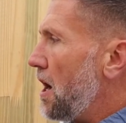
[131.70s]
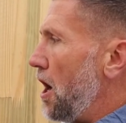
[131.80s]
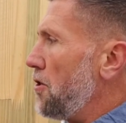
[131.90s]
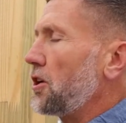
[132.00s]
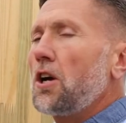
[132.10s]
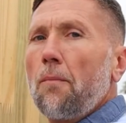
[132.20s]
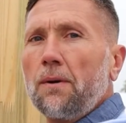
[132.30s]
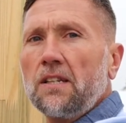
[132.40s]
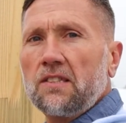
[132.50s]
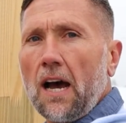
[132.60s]
Other
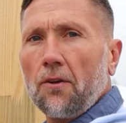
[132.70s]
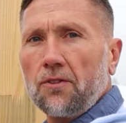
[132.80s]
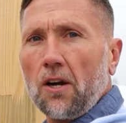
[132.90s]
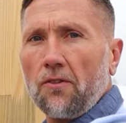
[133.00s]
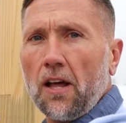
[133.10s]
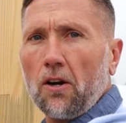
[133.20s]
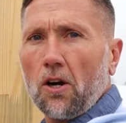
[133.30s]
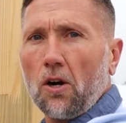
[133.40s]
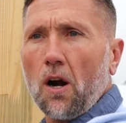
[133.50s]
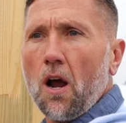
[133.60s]
companies out there that
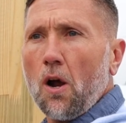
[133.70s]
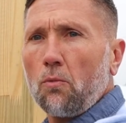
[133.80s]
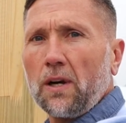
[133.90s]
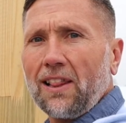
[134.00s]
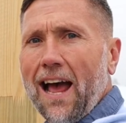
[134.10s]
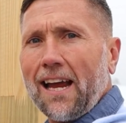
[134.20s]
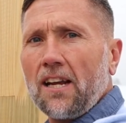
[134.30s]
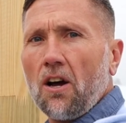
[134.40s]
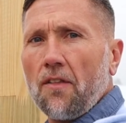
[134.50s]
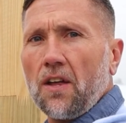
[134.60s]
are
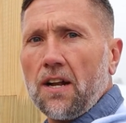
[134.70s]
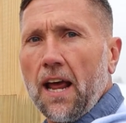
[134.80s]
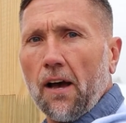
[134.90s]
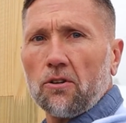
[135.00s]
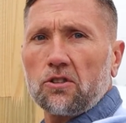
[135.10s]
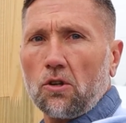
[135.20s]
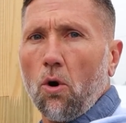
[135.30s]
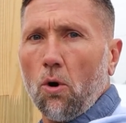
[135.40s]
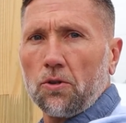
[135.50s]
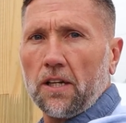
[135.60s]
relying on the nails to
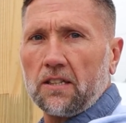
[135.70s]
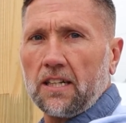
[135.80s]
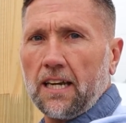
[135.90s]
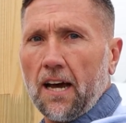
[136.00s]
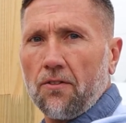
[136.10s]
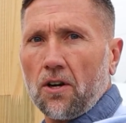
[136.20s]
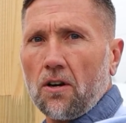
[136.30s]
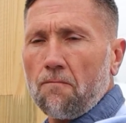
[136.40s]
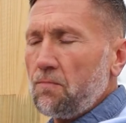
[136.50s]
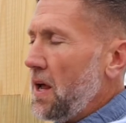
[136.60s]
hold it
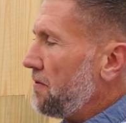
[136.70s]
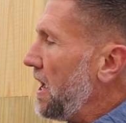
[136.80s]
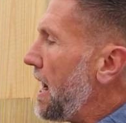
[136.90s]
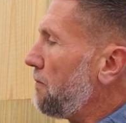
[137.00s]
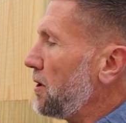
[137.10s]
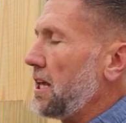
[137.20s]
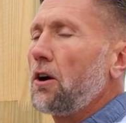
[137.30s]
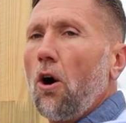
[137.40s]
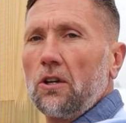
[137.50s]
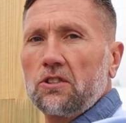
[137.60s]
together, they have what they
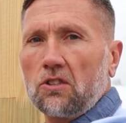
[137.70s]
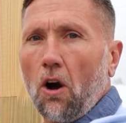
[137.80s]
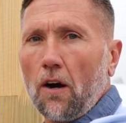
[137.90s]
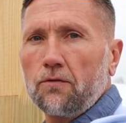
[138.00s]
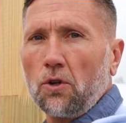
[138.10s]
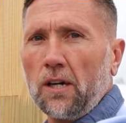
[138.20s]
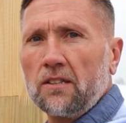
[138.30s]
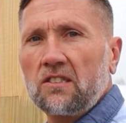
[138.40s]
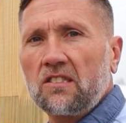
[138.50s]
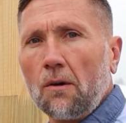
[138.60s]
call a scarf joint.
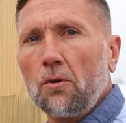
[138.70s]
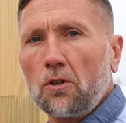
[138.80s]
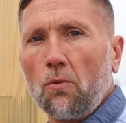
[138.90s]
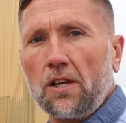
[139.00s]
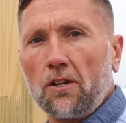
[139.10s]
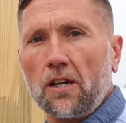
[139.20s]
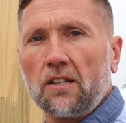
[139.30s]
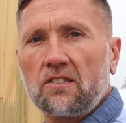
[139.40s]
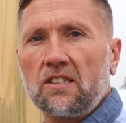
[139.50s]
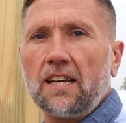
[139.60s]
It's similar to what you're going
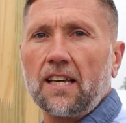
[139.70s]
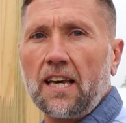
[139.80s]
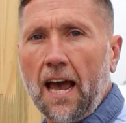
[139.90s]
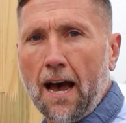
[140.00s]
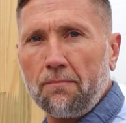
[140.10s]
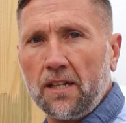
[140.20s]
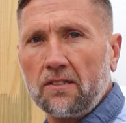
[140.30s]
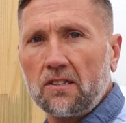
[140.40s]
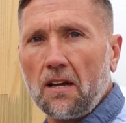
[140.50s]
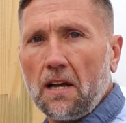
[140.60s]
to see in
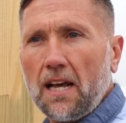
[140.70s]
cabinets.